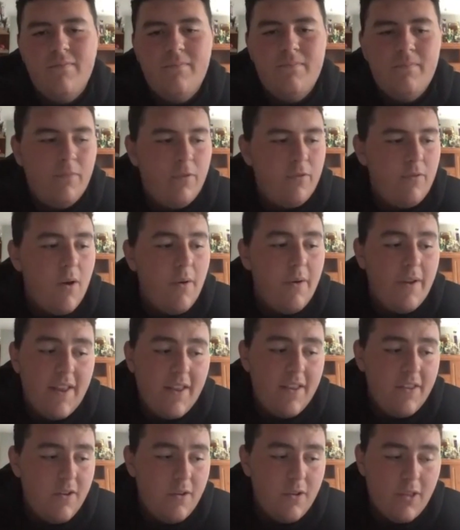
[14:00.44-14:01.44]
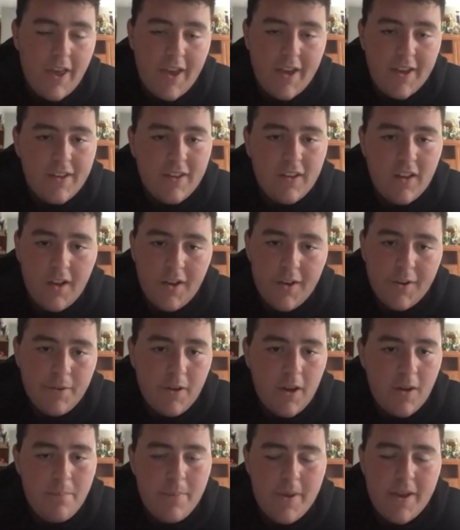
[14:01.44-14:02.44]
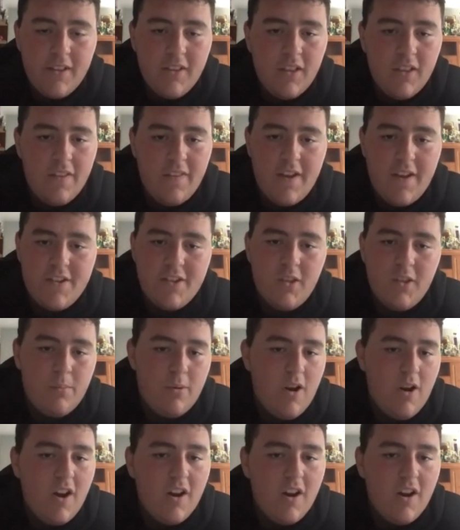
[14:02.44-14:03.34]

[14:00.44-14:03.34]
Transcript: throw it into like a, a big, a nice LeBron